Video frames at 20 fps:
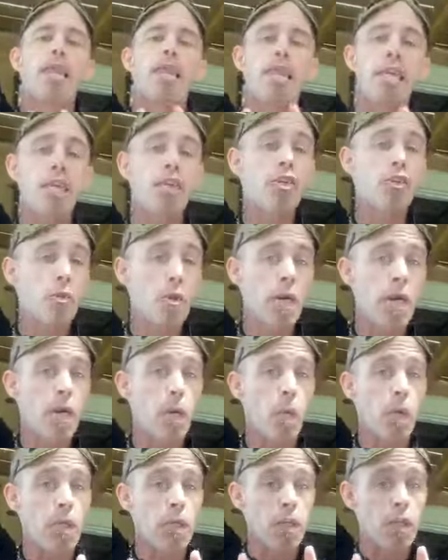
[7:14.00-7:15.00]
This
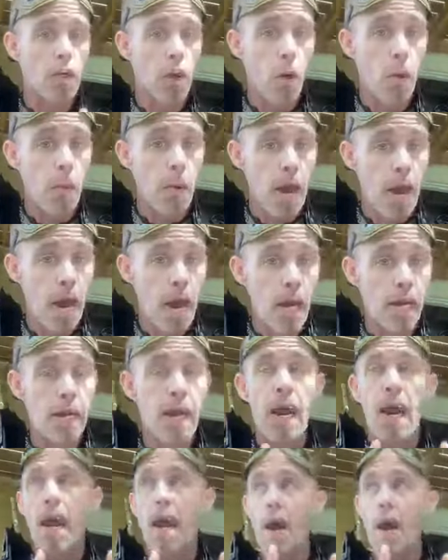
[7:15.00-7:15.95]
street was so bad.